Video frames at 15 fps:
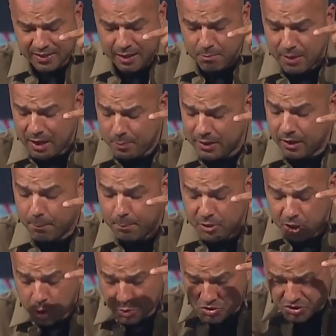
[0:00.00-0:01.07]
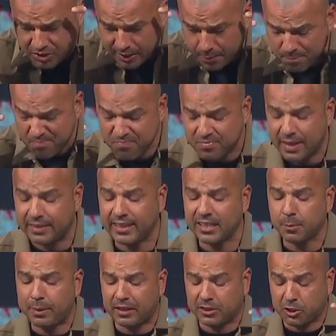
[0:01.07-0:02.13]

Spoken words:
that maybe abused them. They think about